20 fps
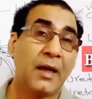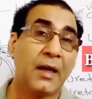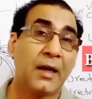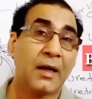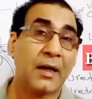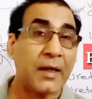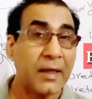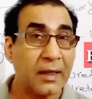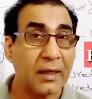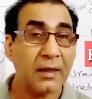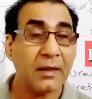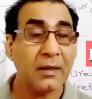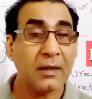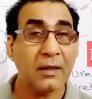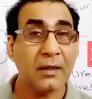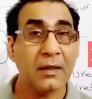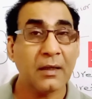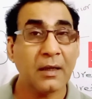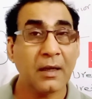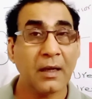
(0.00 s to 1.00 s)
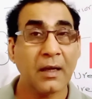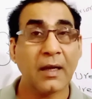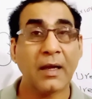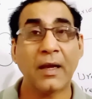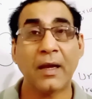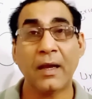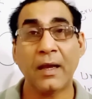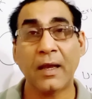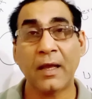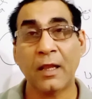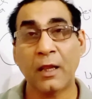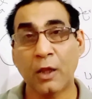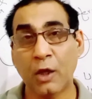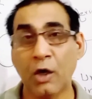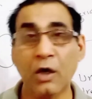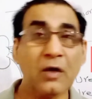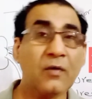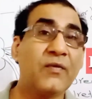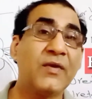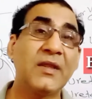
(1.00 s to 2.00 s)
Again,
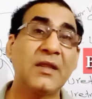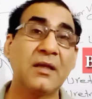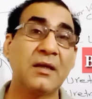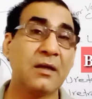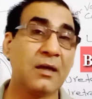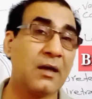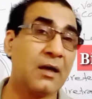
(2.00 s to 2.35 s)
along with